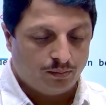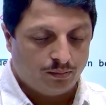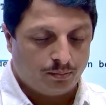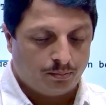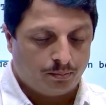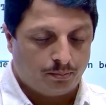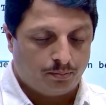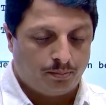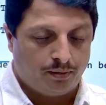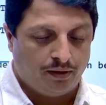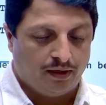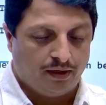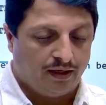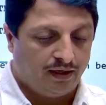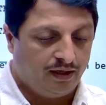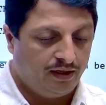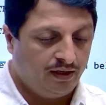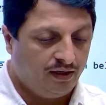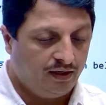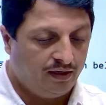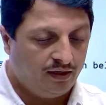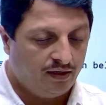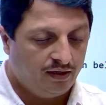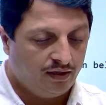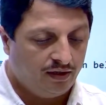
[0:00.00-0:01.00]
PID
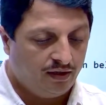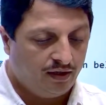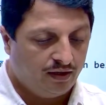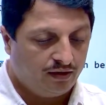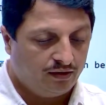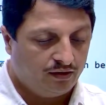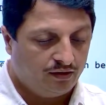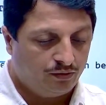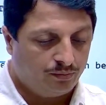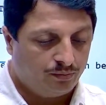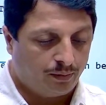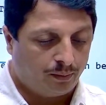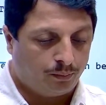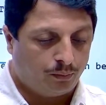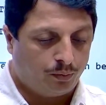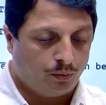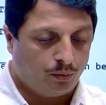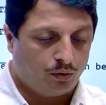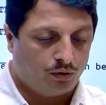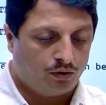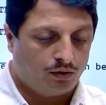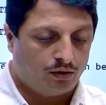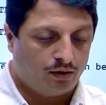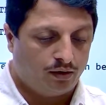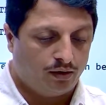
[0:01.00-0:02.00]
and this is my
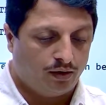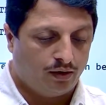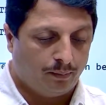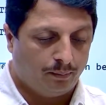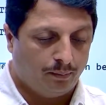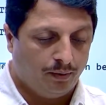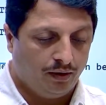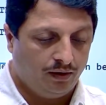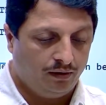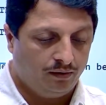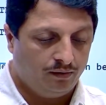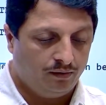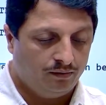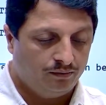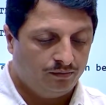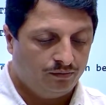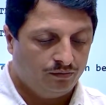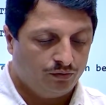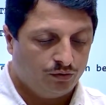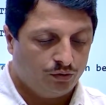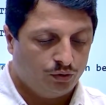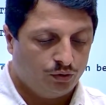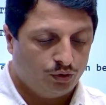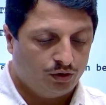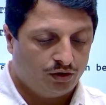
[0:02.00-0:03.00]
port number.
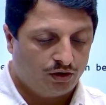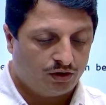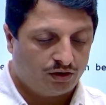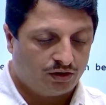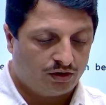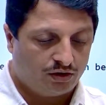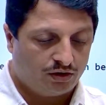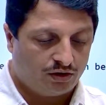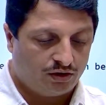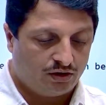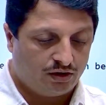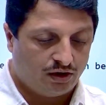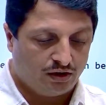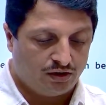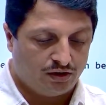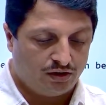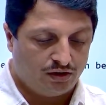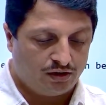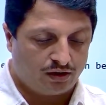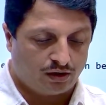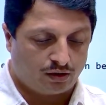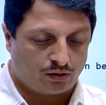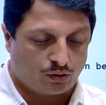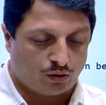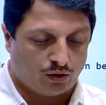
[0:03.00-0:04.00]
You just change it
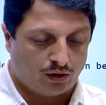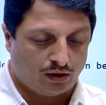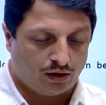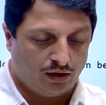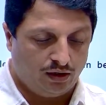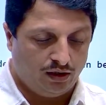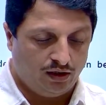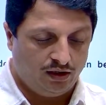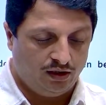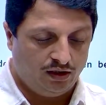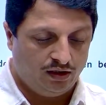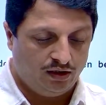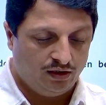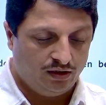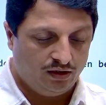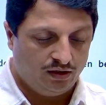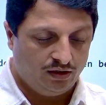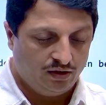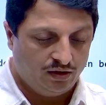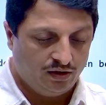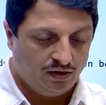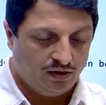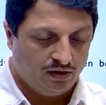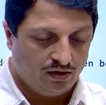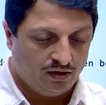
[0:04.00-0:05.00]
accordingly.
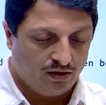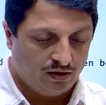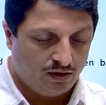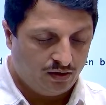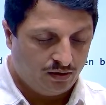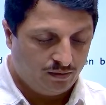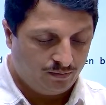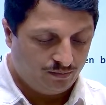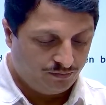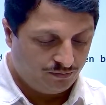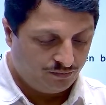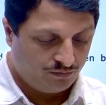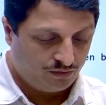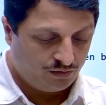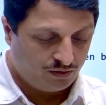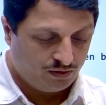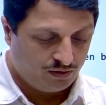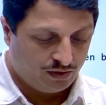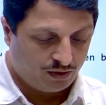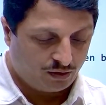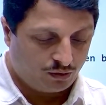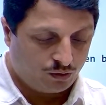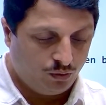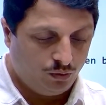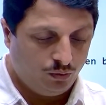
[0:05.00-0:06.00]
Here
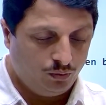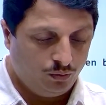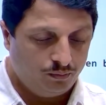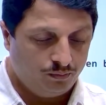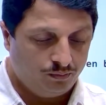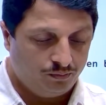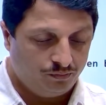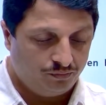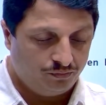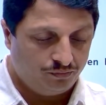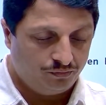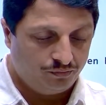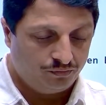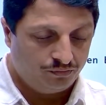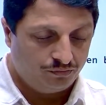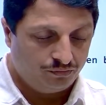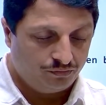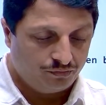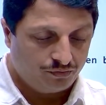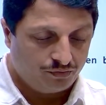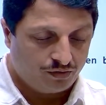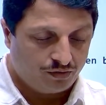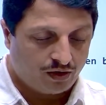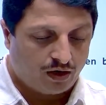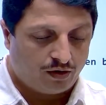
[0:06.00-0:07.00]
you go.
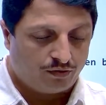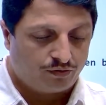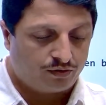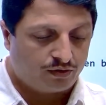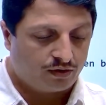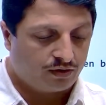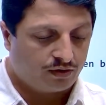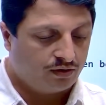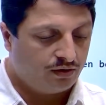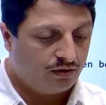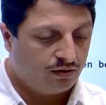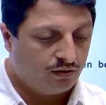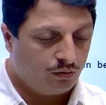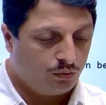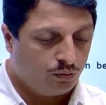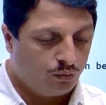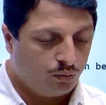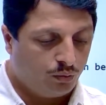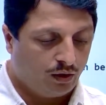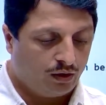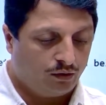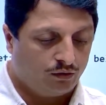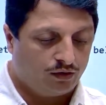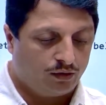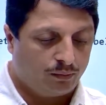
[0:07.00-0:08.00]
After
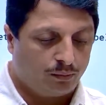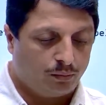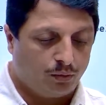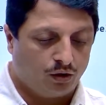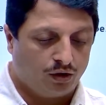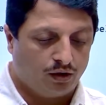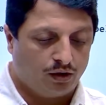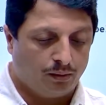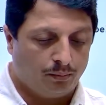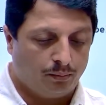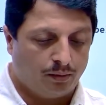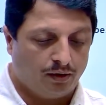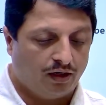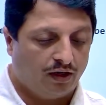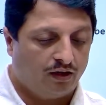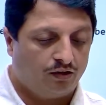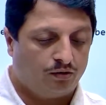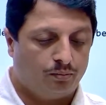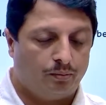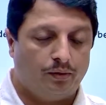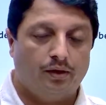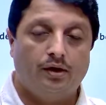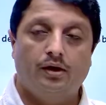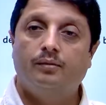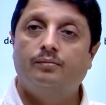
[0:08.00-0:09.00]
whatever the port number has
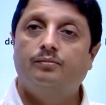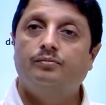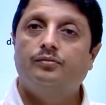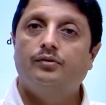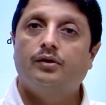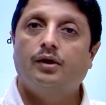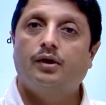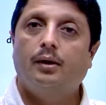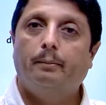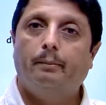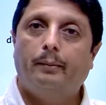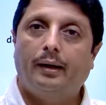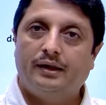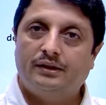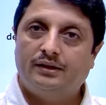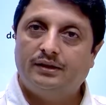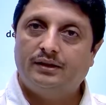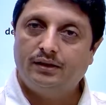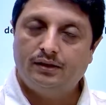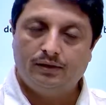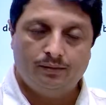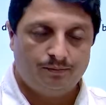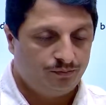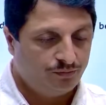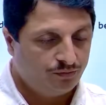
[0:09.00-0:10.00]
been mentioned
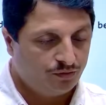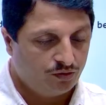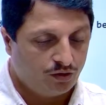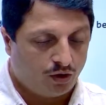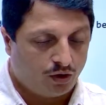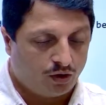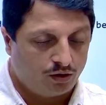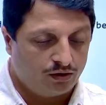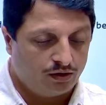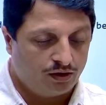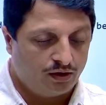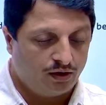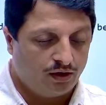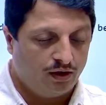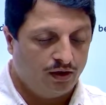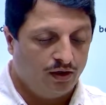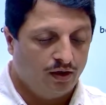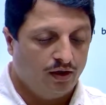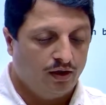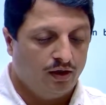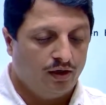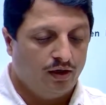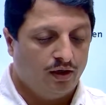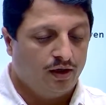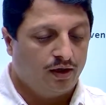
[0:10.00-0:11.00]
or the
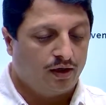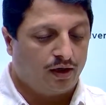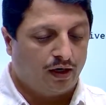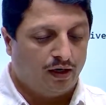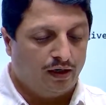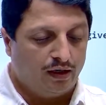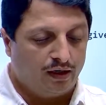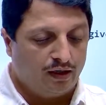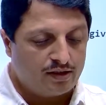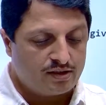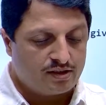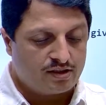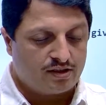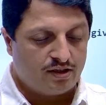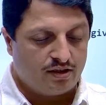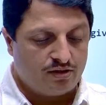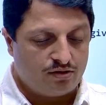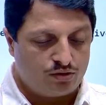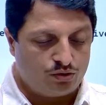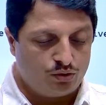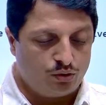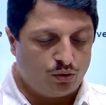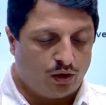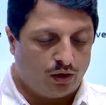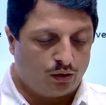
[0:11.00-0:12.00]
running instance,
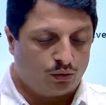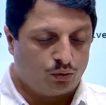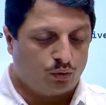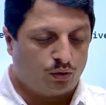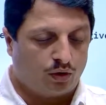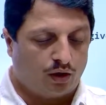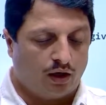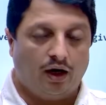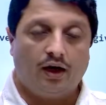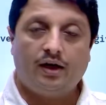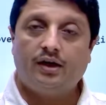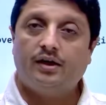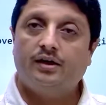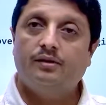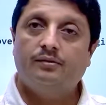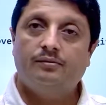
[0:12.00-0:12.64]
you have to collect